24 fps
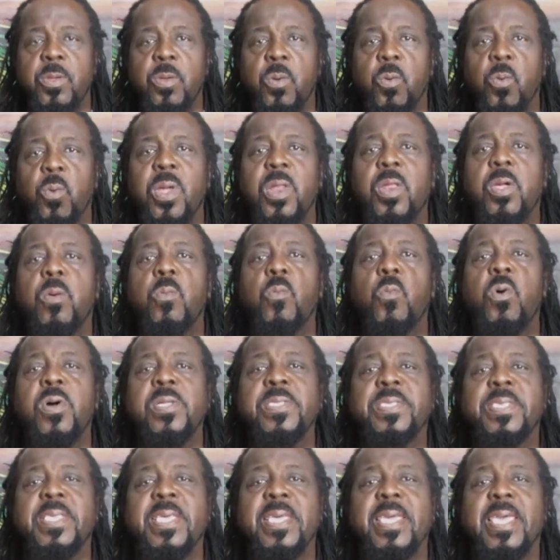Welcome
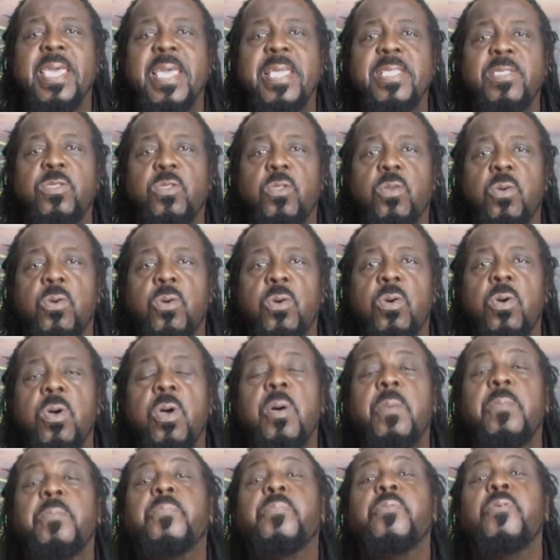once again to
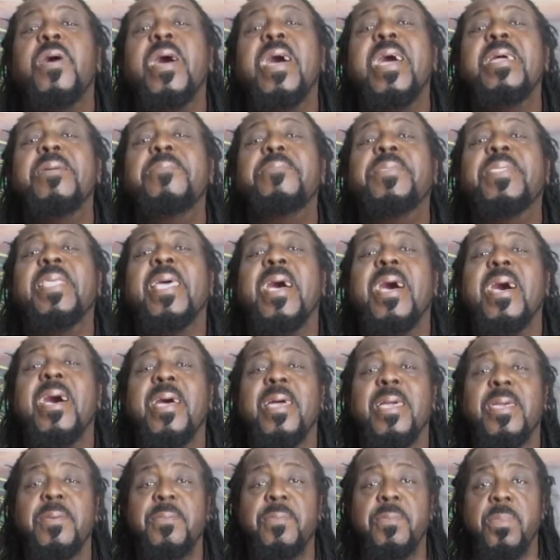Prime
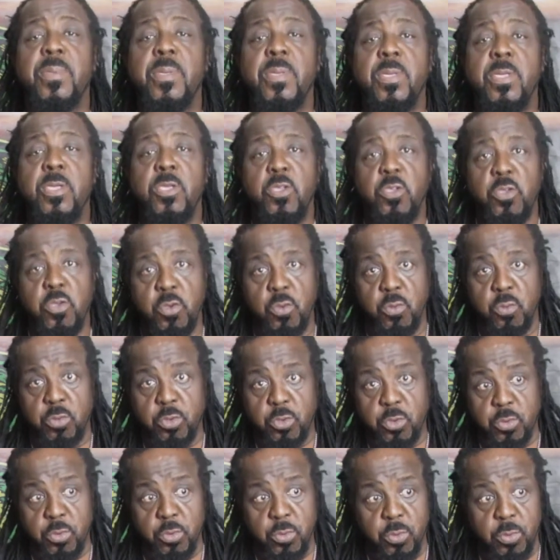Time
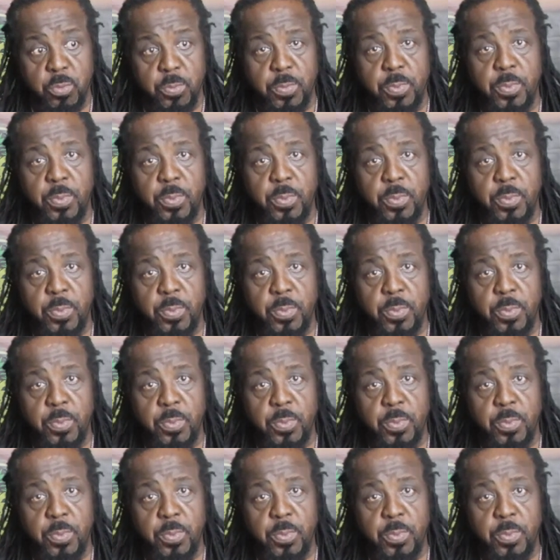YouTube.